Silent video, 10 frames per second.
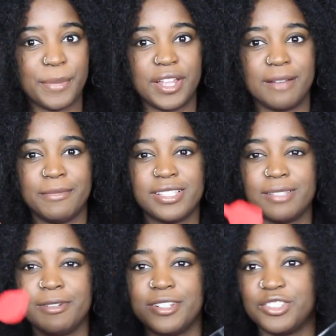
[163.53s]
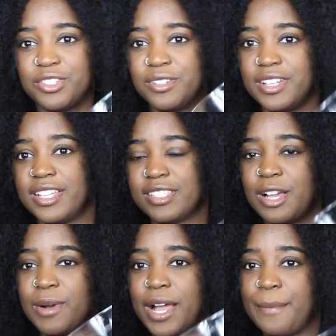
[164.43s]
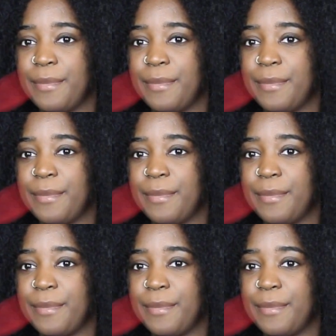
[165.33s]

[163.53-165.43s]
But I guess I'm going to show you guys how I